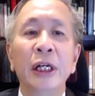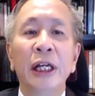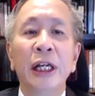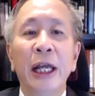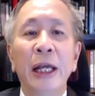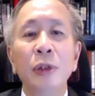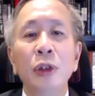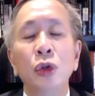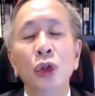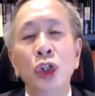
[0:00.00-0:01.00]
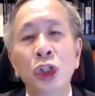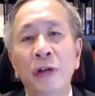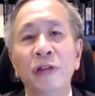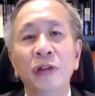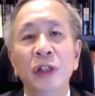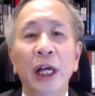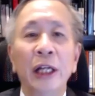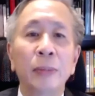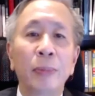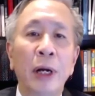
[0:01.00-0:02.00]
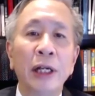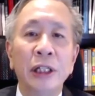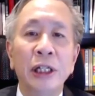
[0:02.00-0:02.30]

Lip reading: It aims to shift the enterprise